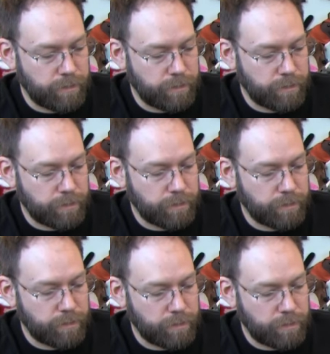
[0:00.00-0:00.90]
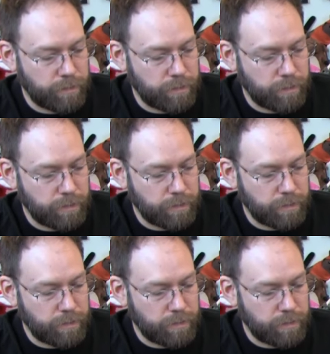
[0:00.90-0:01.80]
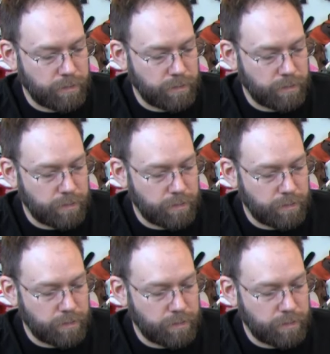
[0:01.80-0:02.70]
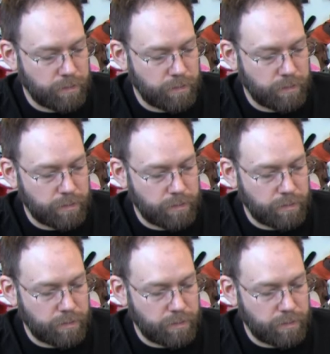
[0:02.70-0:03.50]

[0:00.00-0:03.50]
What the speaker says: (silent)